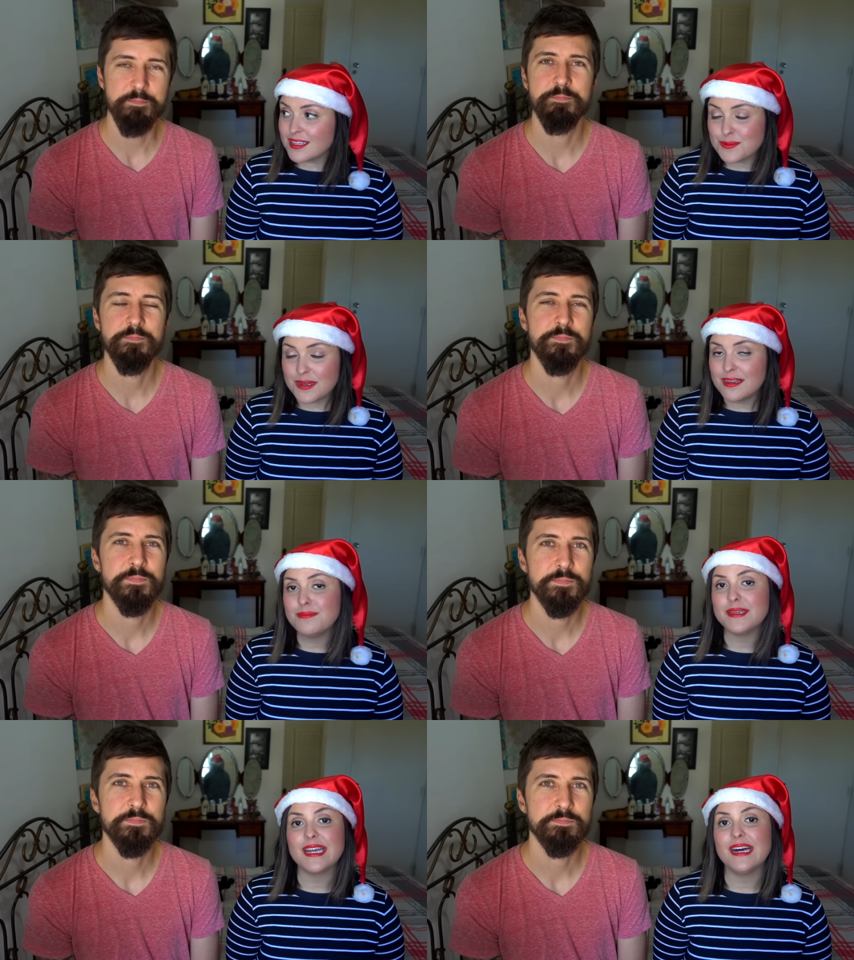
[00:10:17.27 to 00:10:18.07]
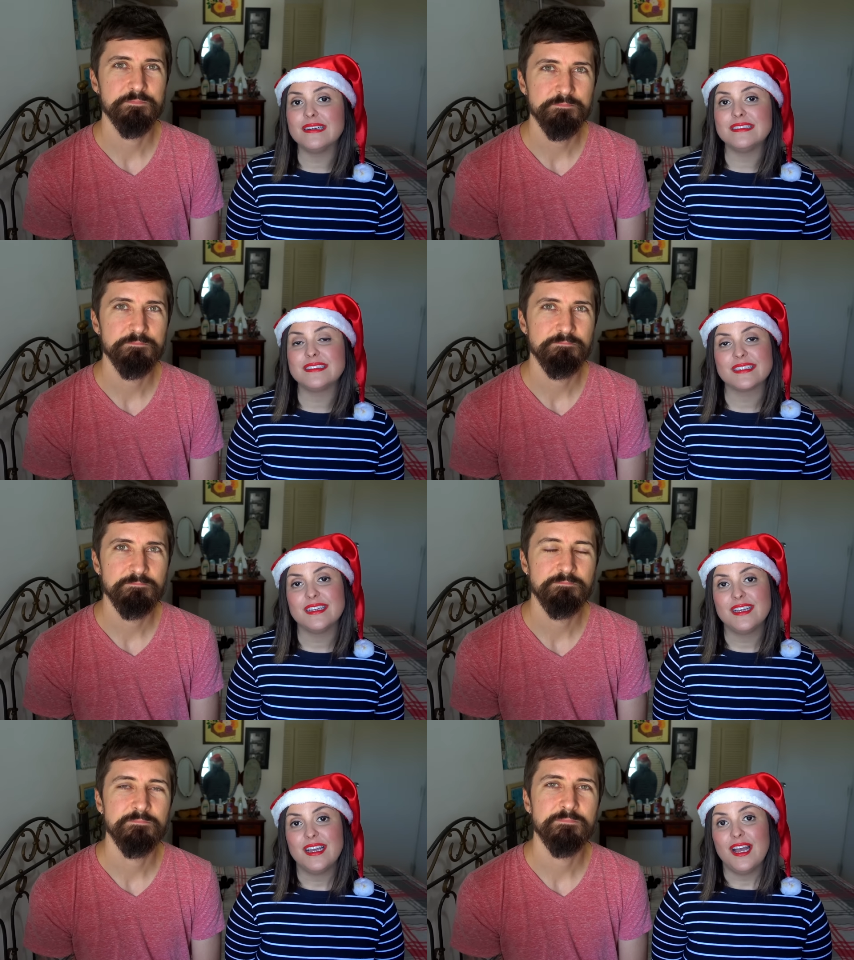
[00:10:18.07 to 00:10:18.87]
Speaker 1: this one because
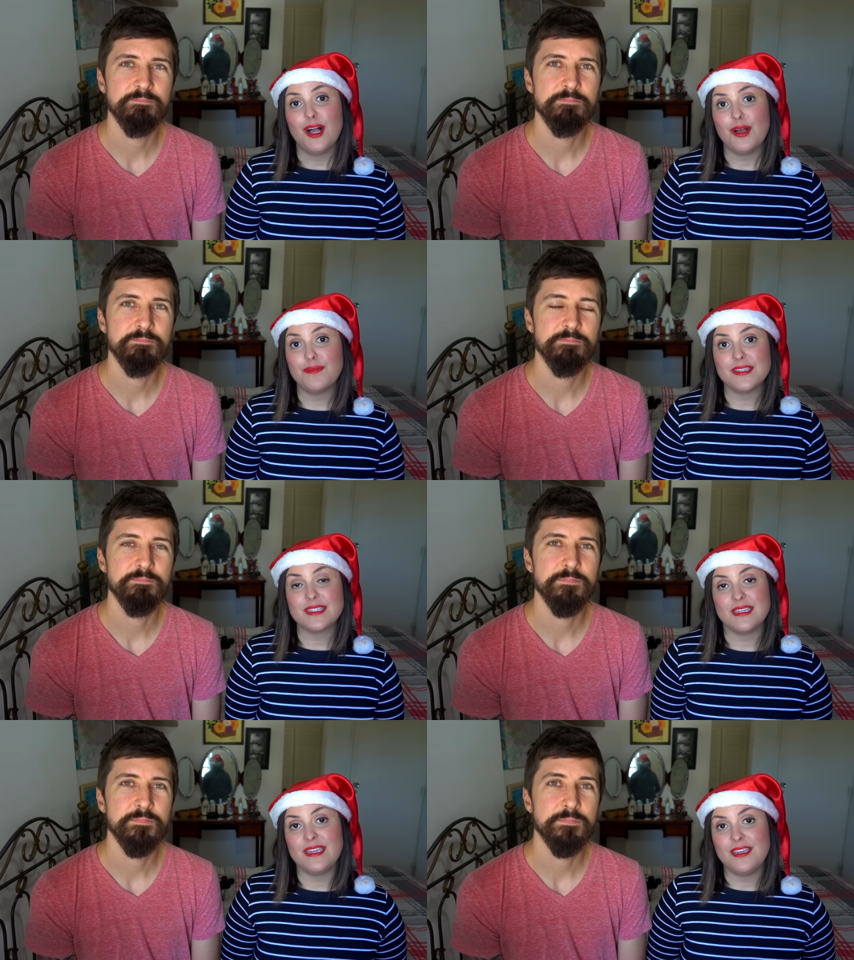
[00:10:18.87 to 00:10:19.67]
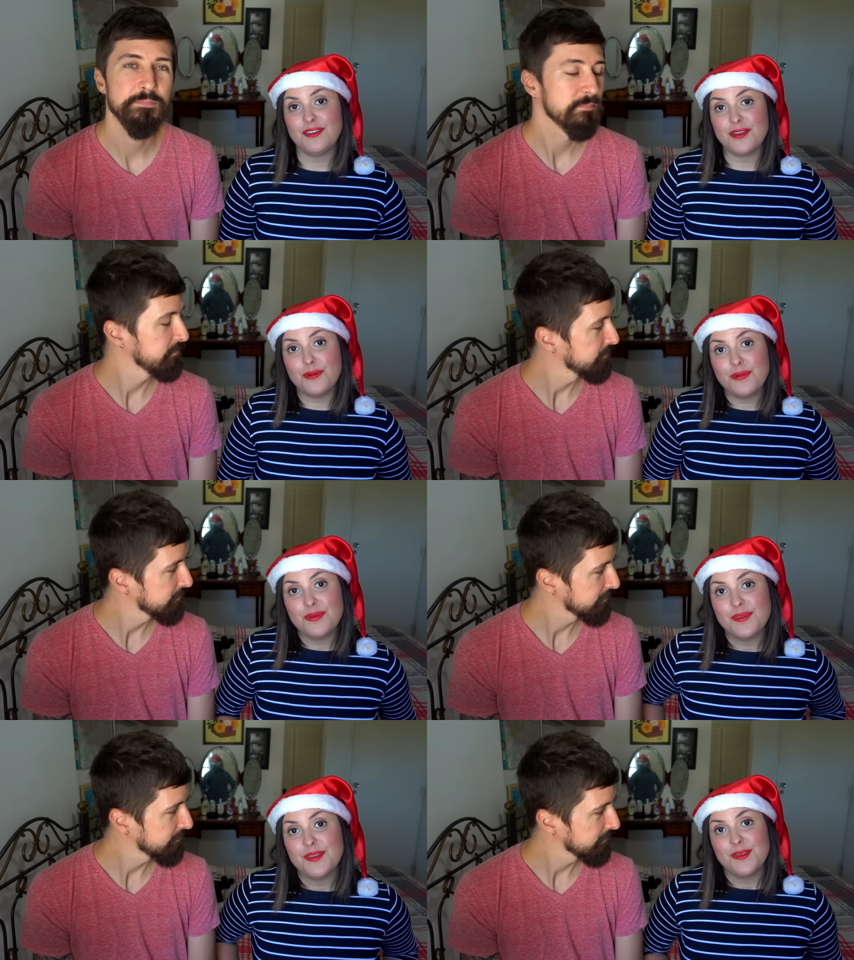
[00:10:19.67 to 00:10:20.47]
obviously, you know,
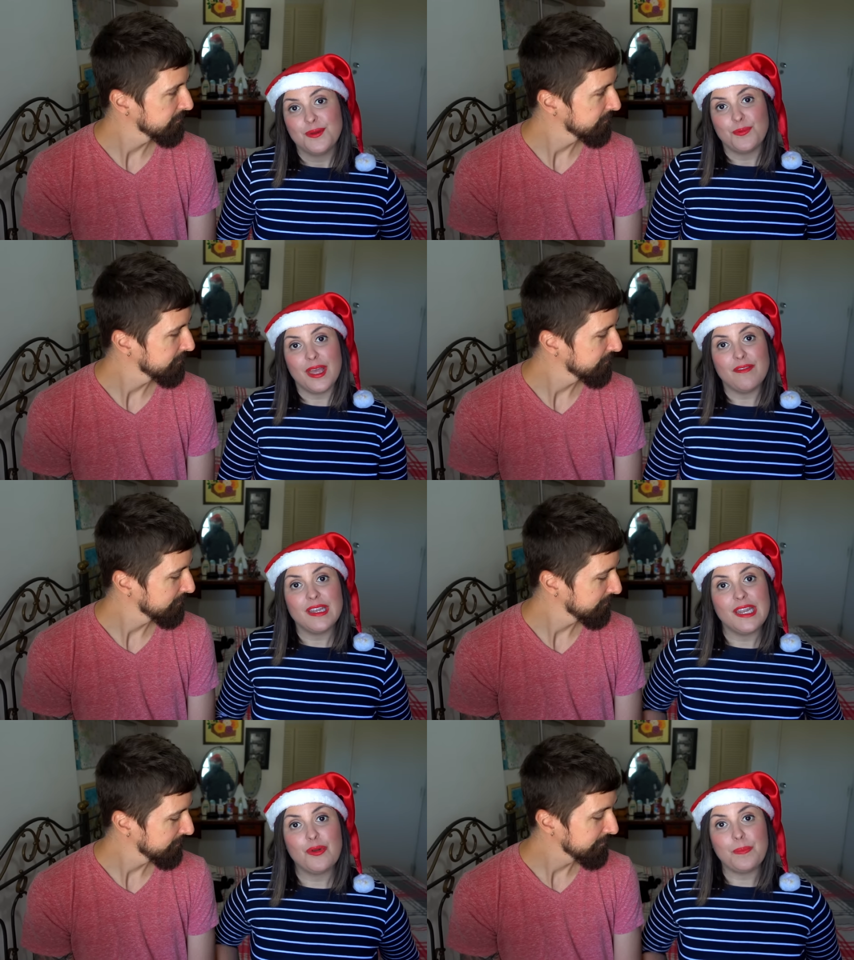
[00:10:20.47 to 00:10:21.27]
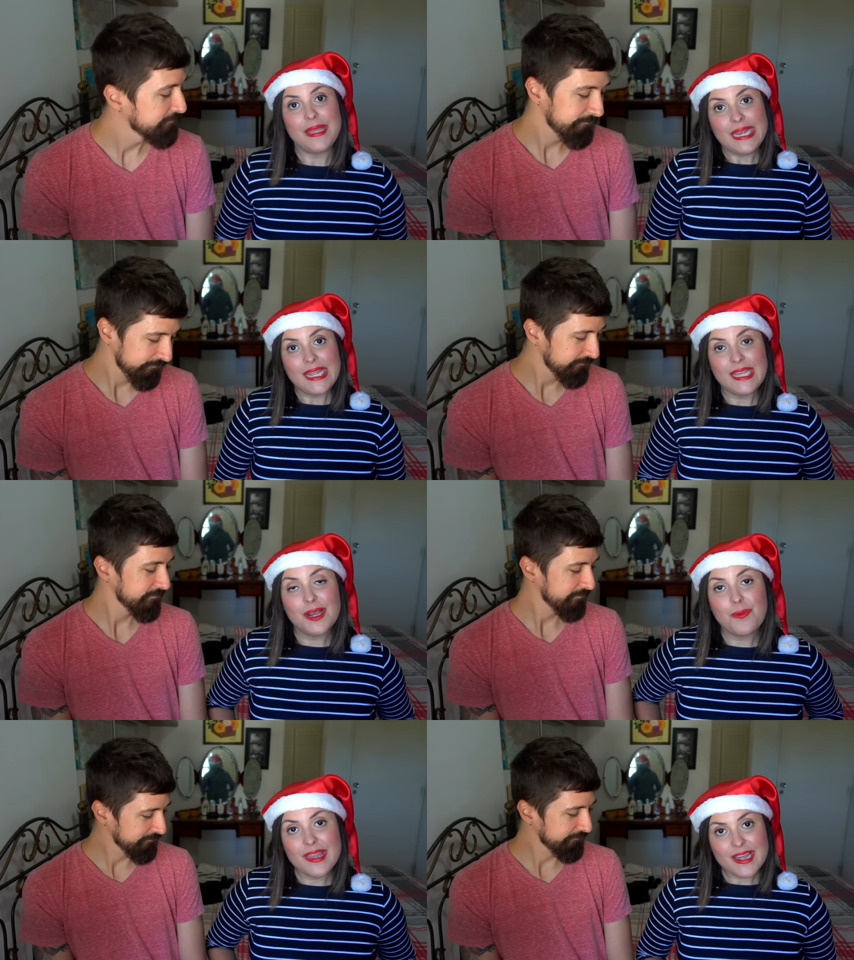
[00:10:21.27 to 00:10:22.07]
we have a little bean
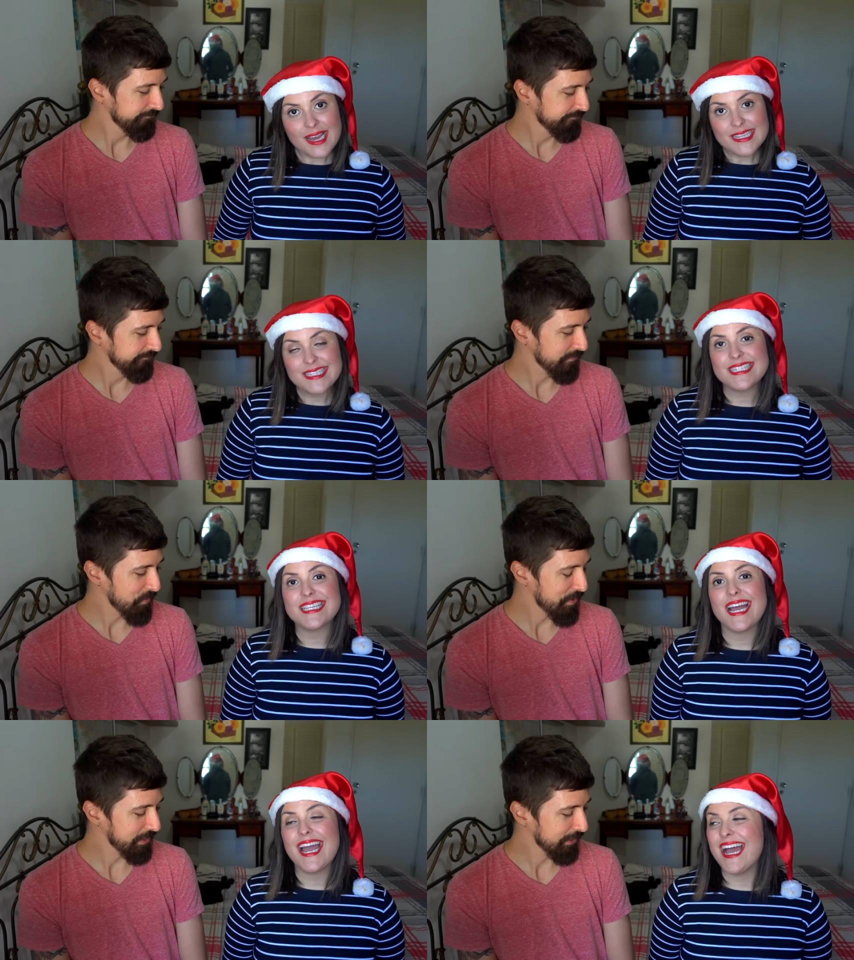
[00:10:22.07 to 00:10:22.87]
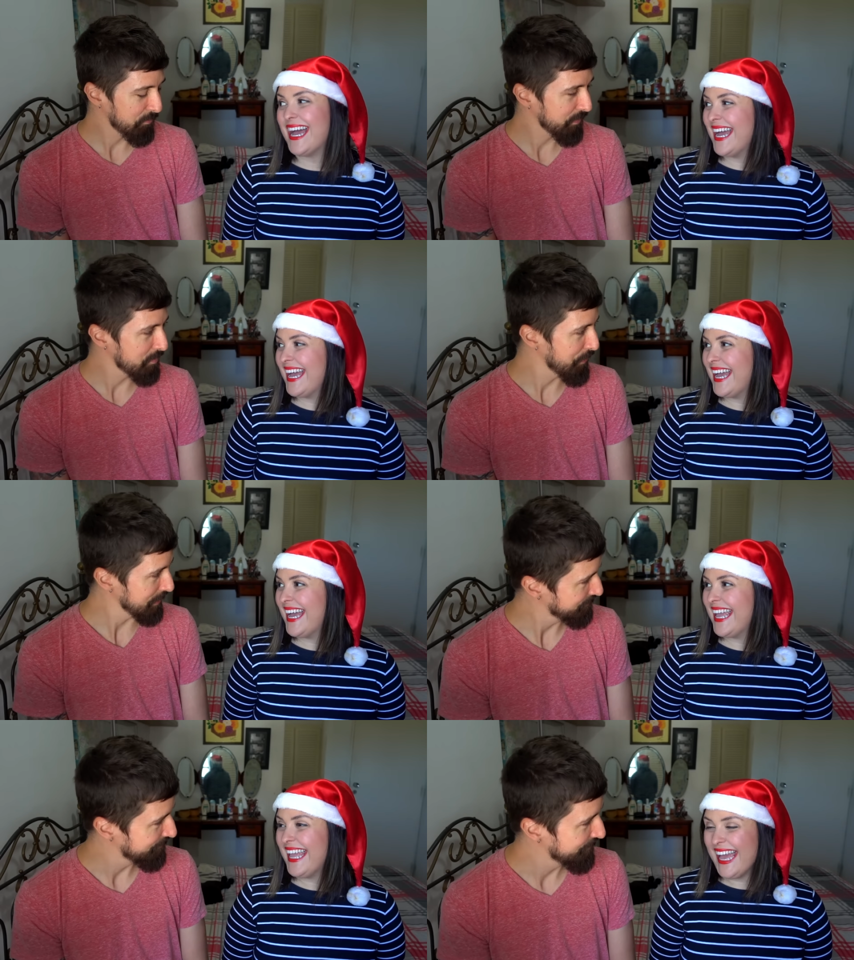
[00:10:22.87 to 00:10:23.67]
here with mm-hmm. us. Mm -hmm. We got a little bump.
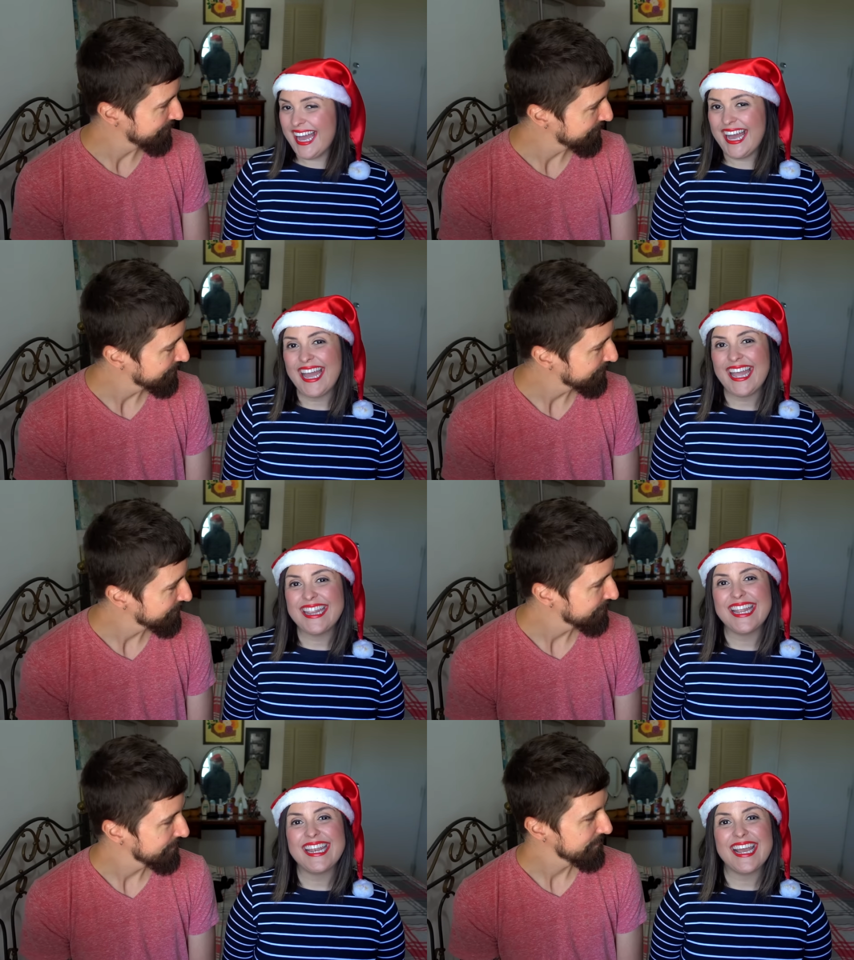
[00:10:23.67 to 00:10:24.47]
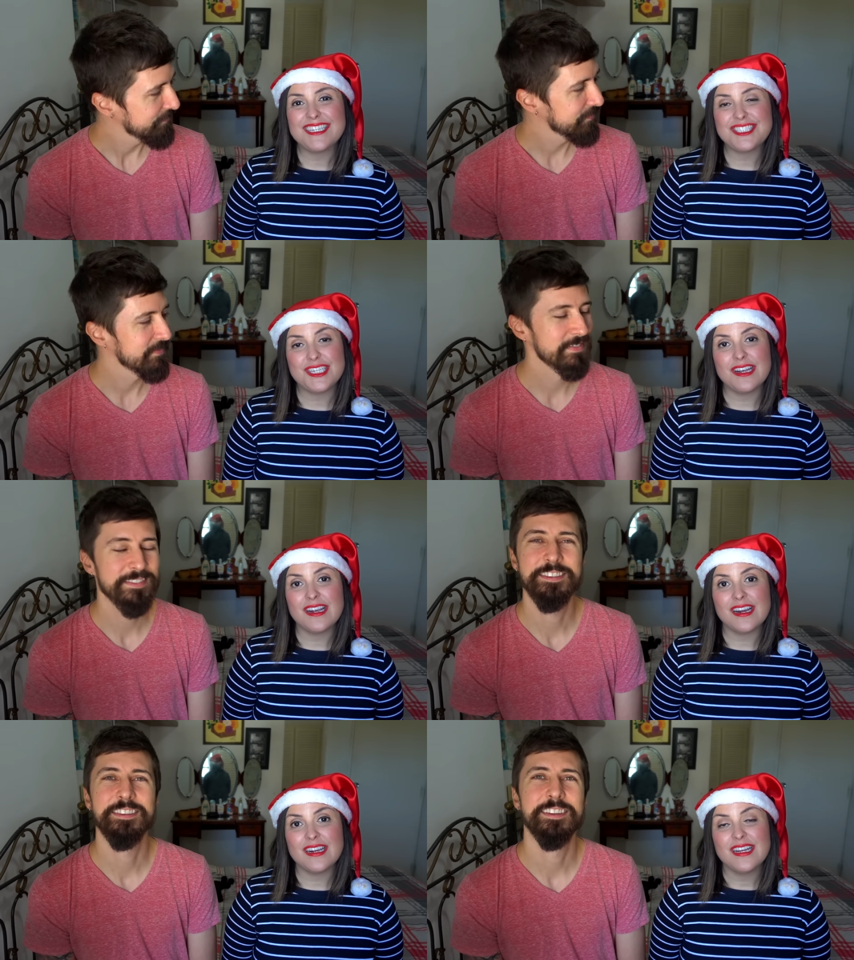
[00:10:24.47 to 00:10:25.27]
Yeah, and then next
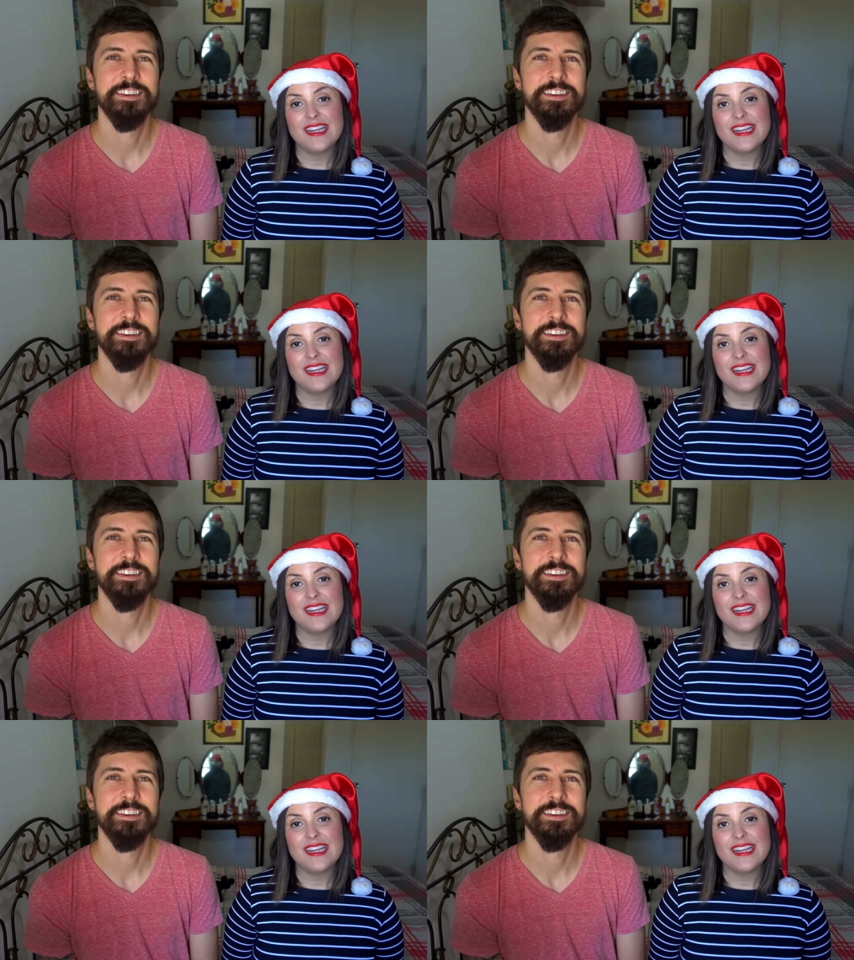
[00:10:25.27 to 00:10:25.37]
year